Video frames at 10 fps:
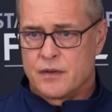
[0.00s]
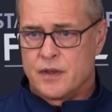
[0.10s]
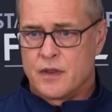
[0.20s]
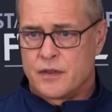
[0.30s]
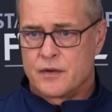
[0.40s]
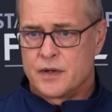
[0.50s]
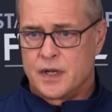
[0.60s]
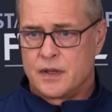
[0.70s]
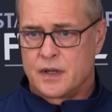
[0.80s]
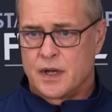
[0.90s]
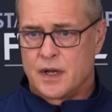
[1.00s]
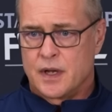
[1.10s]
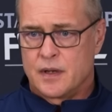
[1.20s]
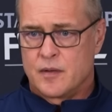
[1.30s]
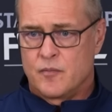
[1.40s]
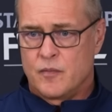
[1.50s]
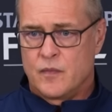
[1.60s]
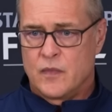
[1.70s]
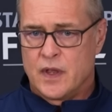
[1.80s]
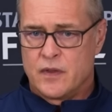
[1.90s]
than the 13th guy?
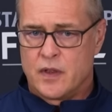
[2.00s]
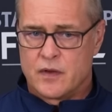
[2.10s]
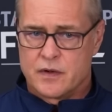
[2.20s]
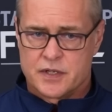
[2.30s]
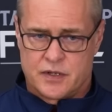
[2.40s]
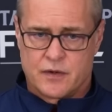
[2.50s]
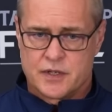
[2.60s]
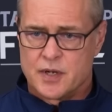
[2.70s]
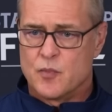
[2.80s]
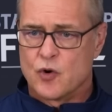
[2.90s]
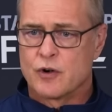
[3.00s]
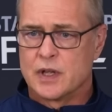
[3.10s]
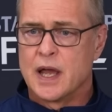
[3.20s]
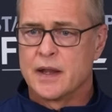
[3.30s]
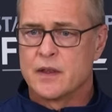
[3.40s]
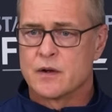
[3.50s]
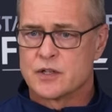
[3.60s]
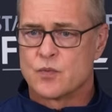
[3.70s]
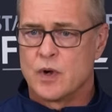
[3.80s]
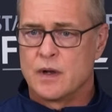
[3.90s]
And then there is, there is a moral line there
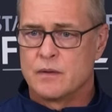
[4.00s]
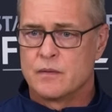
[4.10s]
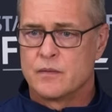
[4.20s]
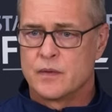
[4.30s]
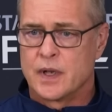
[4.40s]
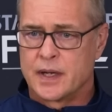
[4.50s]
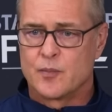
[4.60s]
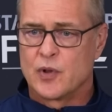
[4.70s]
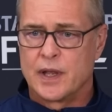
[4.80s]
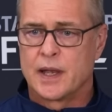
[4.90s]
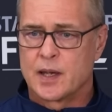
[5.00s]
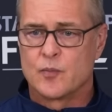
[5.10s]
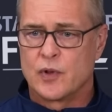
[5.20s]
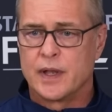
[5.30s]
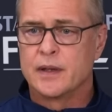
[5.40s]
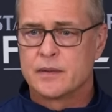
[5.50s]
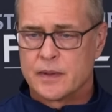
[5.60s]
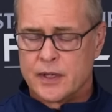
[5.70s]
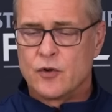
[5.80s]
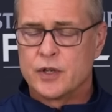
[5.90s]
as well. I can play, I can play.
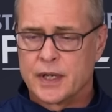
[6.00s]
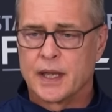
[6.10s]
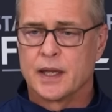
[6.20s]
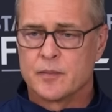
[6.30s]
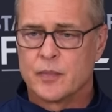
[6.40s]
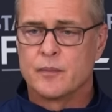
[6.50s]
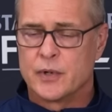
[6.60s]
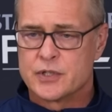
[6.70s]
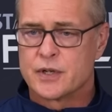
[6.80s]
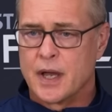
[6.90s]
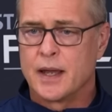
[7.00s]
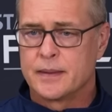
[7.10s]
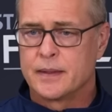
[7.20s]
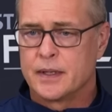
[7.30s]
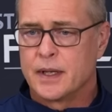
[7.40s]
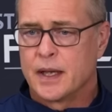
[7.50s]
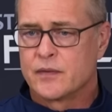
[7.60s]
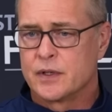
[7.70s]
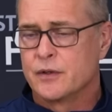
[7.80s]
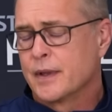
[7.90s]
I know you can but you're not, and you
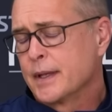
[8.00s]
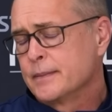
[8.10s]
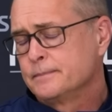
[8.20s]
have to do that.